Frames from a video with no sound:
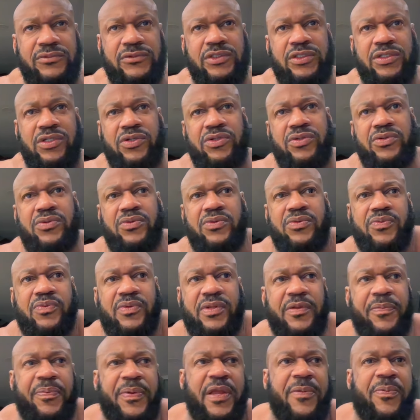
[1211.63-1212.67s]
do you
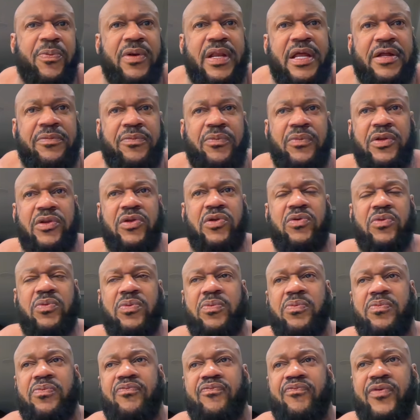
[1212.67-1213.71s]
the people that when
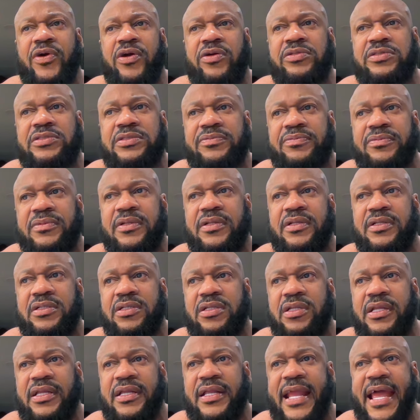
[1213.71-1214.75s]
you first
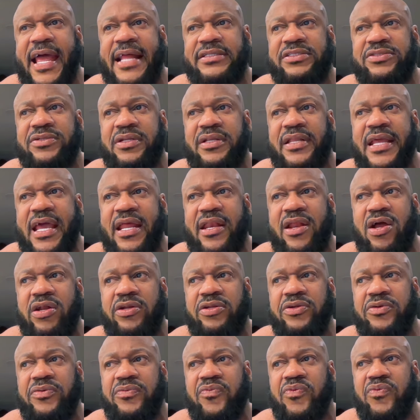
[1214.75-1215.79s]
got to Atlanta, are
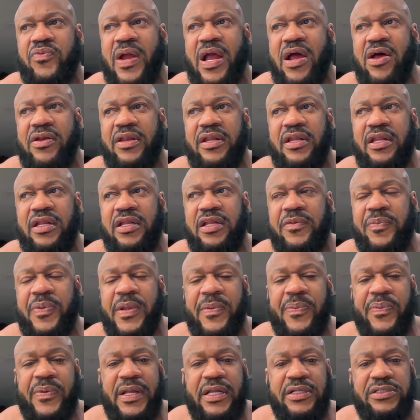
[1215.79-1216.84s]
you around any of the
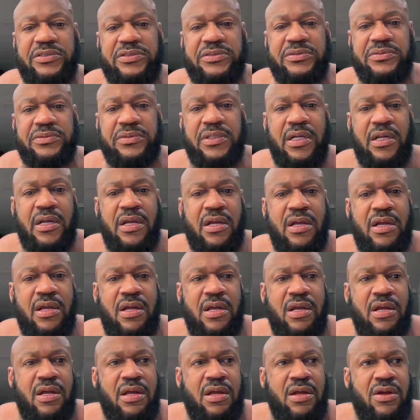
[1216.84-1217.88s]
people that you
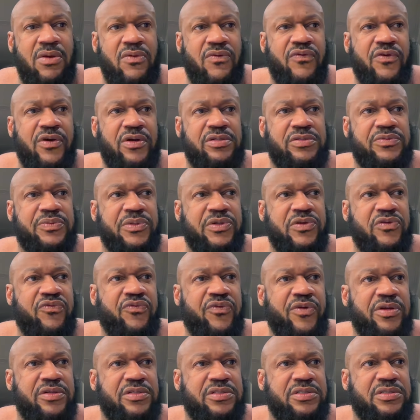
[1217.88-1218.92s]
first when you
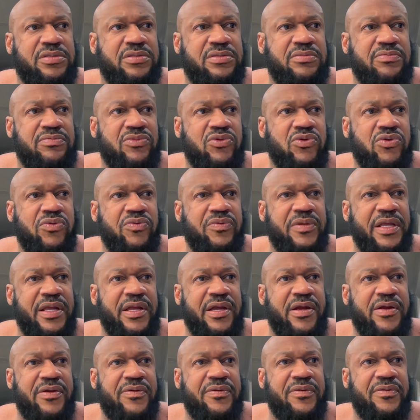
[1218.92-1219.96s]
first moved
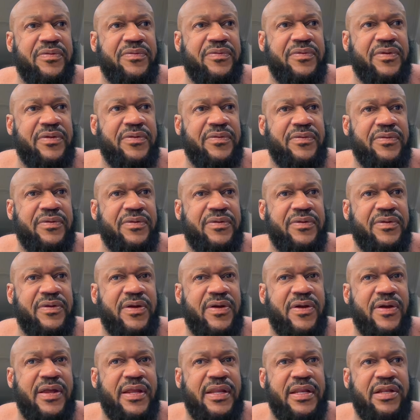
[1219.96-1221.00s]
there? And,
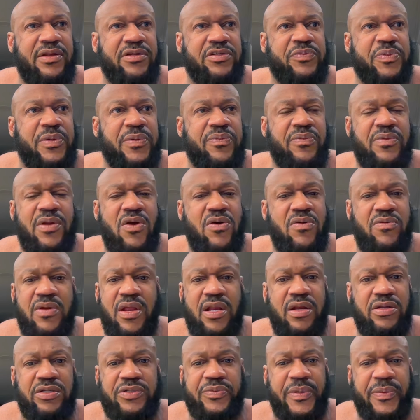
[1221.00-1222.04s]
are any of those people? No,
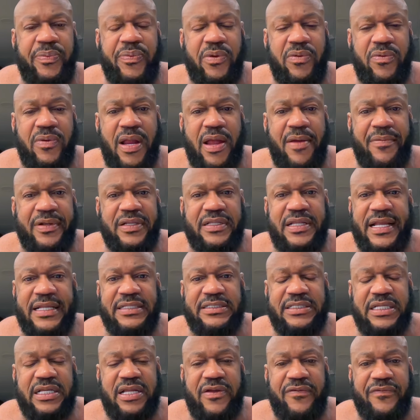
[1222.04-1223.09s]
none of those people around because I
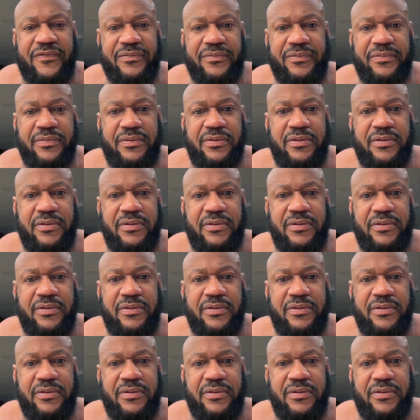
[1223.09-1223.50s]
got sick of them.